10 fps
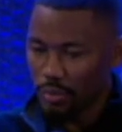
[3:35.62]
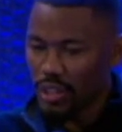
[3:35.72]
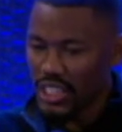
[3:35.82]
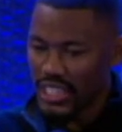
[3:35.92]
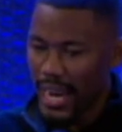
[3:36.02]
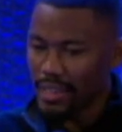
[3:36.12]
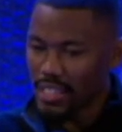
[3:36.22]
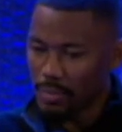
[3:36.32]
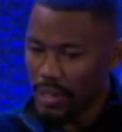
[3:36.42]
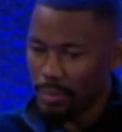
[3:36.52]
really
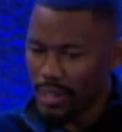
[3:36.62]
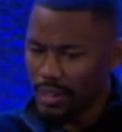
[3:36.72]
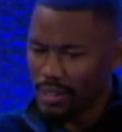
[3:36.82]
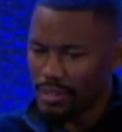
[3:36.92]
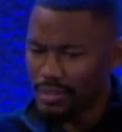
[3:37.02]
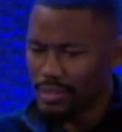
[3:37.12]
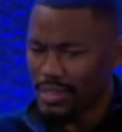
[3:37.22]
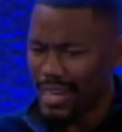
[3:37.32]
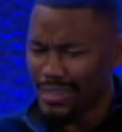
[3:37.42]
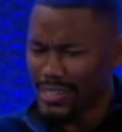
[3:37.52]
challenged me because
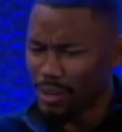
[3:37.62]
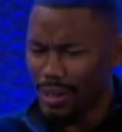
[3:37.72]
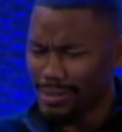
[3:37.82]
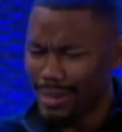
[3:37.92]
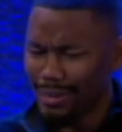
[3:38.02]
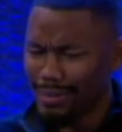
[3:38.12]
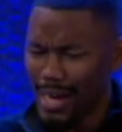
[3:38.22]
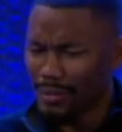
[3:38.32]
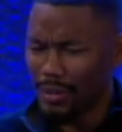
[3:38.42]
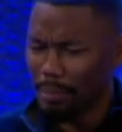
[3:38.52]
I told her, I was like,
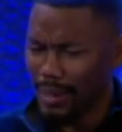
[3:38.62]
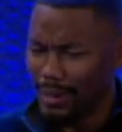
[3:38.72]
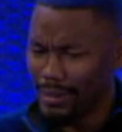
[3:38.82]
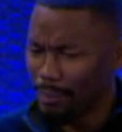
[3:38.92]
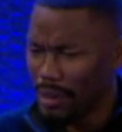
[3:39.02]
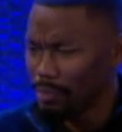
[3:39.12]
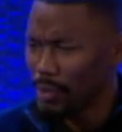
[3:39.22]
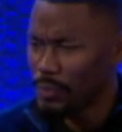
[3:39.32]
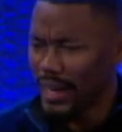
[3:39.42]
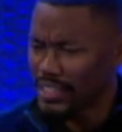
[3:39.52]
I don't complain. I'm the
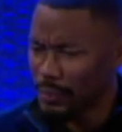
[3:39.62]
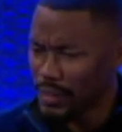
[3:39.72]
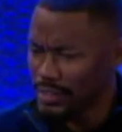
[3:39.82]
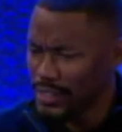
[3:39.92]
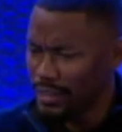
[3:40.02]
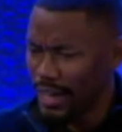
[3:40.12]
most positive person here.